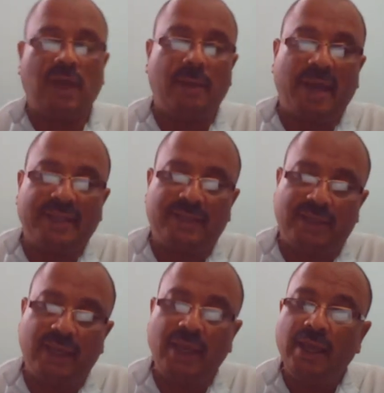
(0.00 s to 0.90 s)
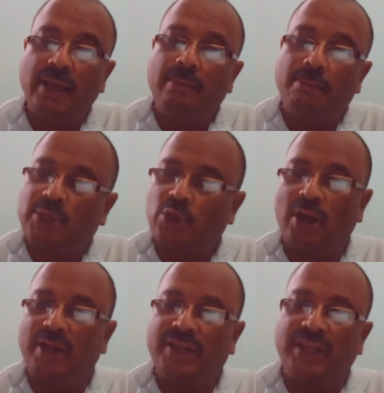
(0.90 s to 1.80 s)
I might say,
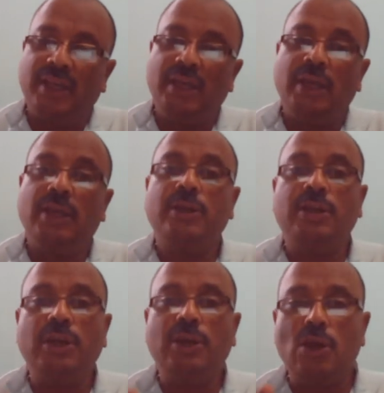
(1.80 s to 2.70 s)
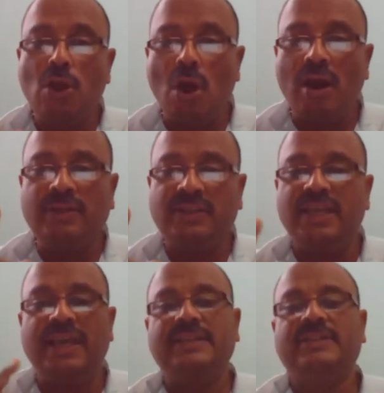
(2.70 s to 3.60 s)
majority did not
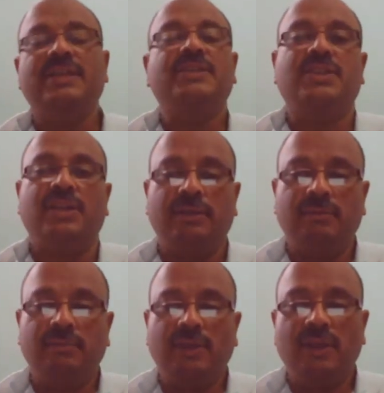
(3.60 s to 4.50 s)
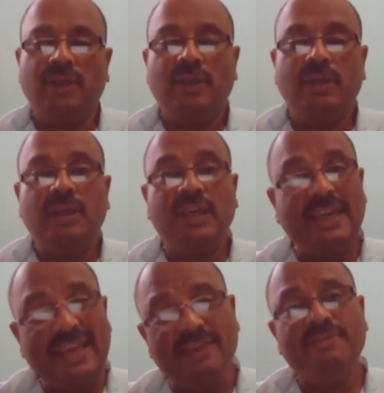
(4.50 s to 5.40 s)
see existing
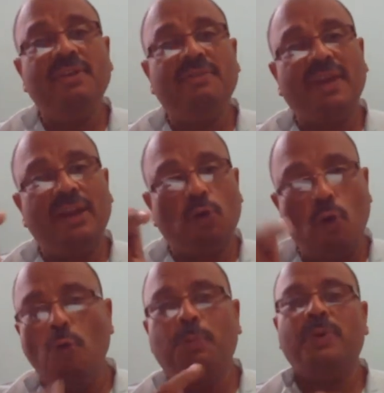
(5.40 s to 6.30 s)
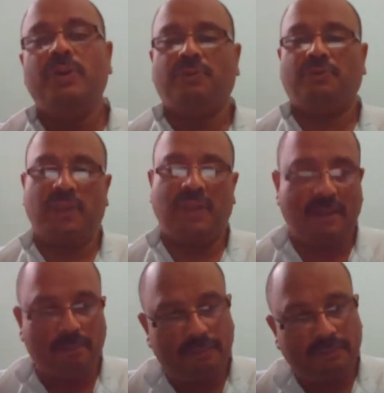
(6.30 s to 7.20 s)
even when opened for
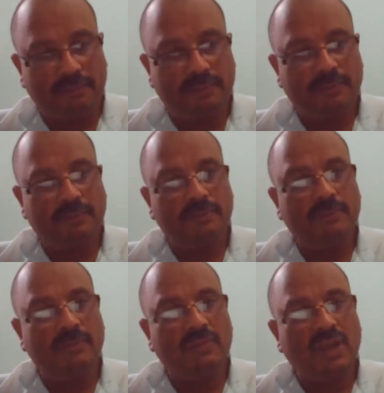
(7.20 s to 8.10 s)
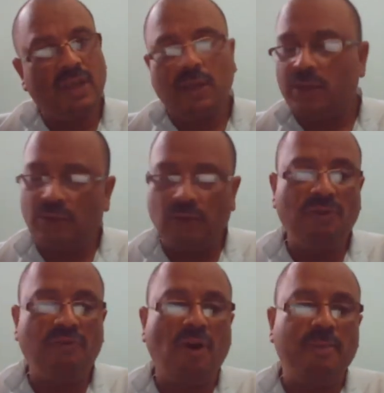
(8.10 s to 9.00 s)
them.
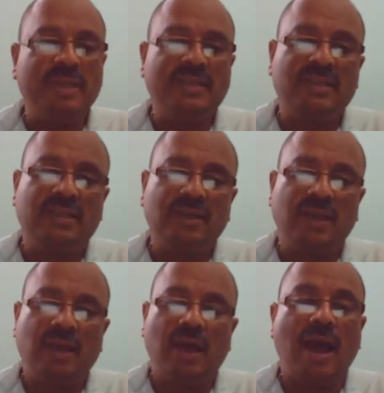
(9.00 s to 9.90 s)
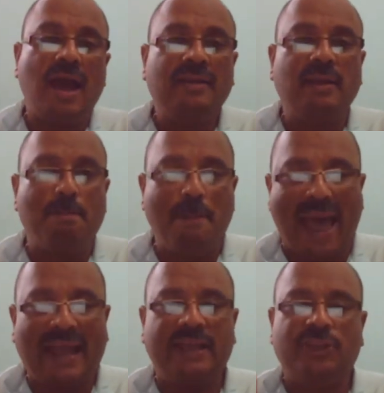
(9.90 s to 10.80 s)
Uniformists are the
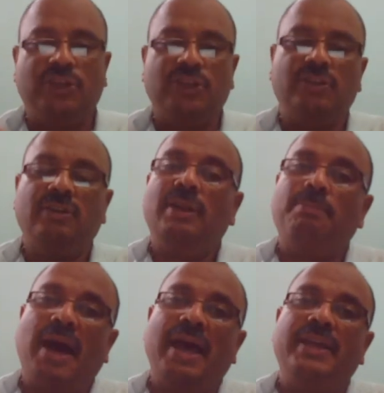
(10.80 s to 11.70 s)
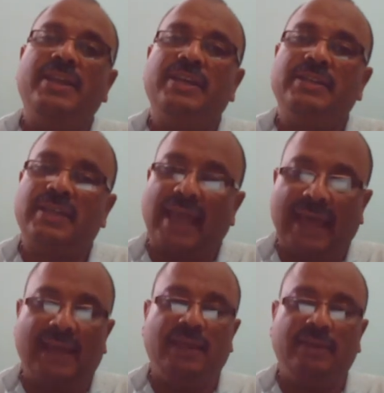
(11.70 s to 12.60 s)
baggage that pioneers
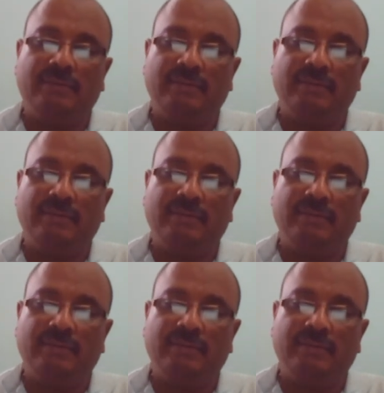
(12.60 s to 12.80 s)
carry.